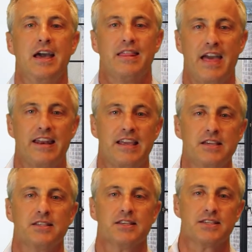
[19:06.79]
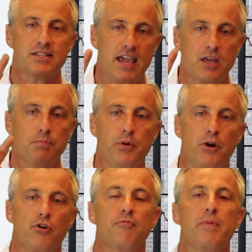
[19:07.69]
that is the second
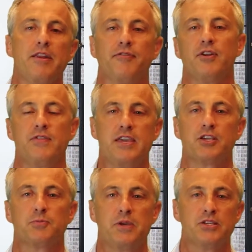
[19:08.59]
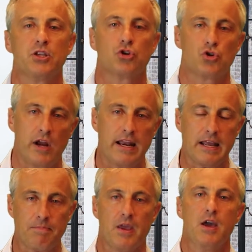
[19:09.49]
pillar of benefit of eXp, is the training.